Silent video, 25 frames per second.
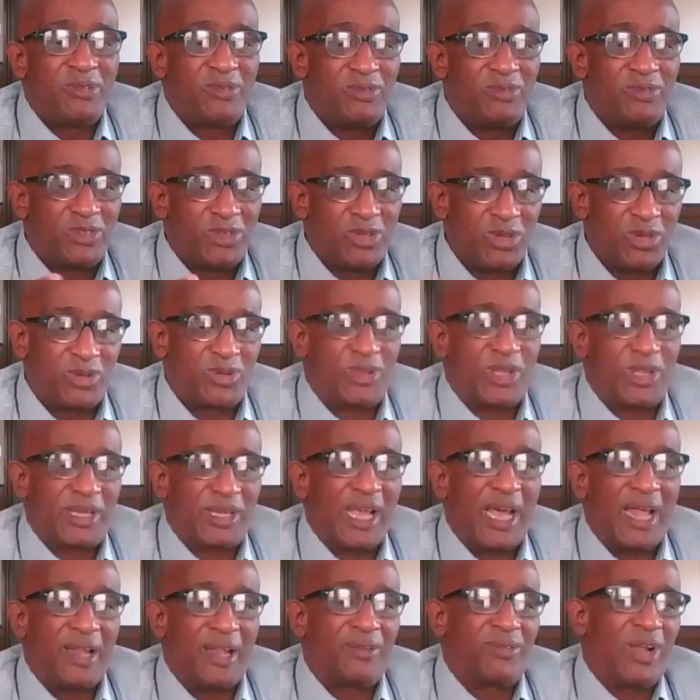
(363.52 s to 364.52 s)
to the
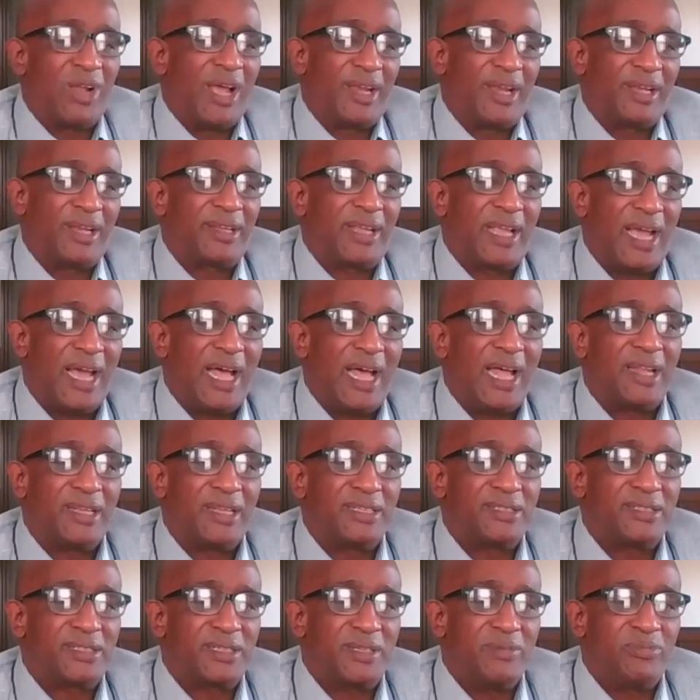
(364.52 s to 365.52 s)
Colorado
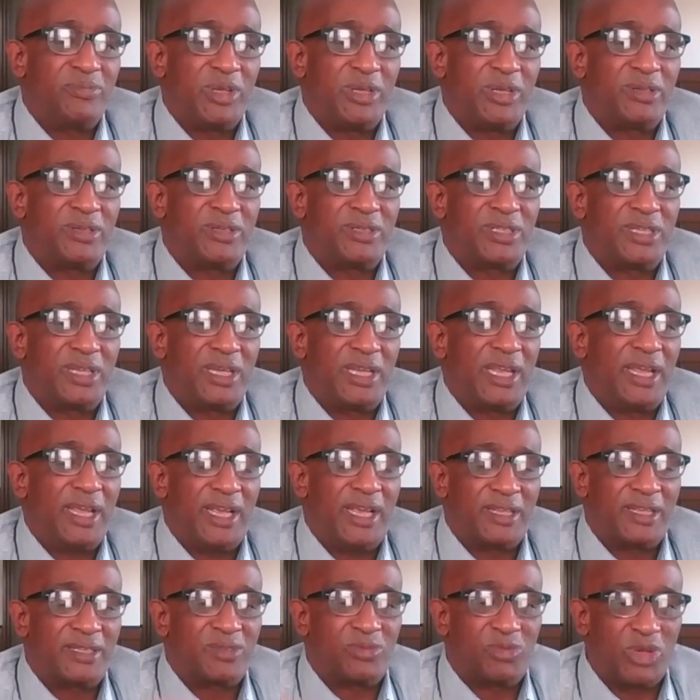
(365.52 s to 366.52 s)
College community
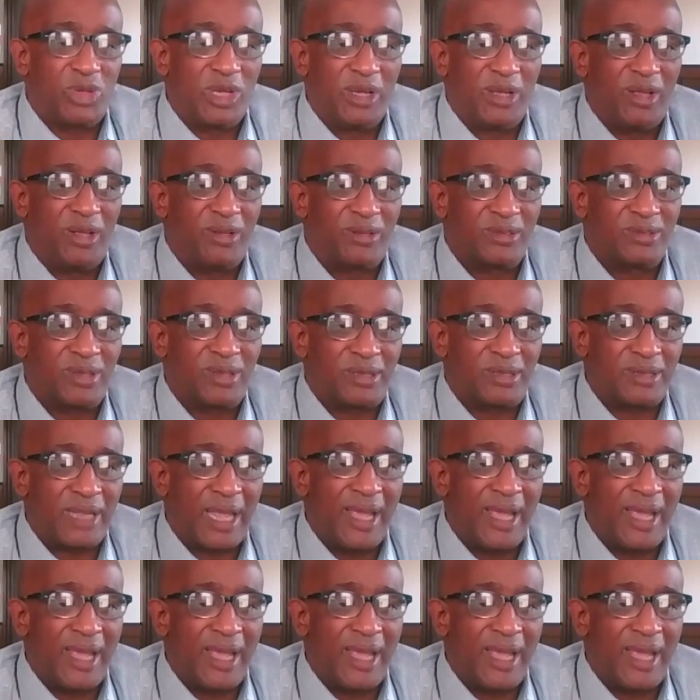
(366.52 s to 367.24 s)
as well